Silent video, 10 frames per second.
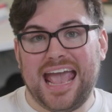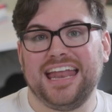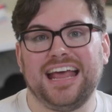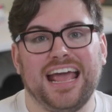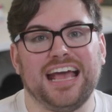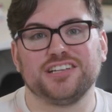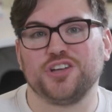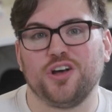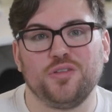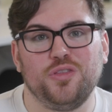And I asked
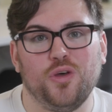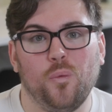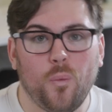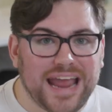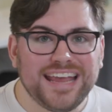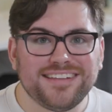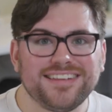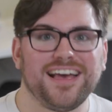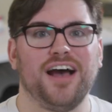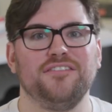y'all the
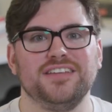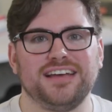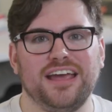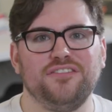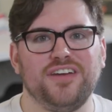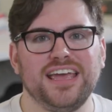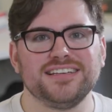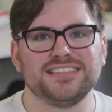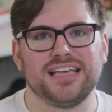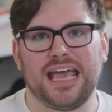weight of the
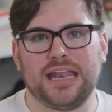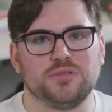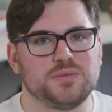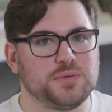typeface, and it was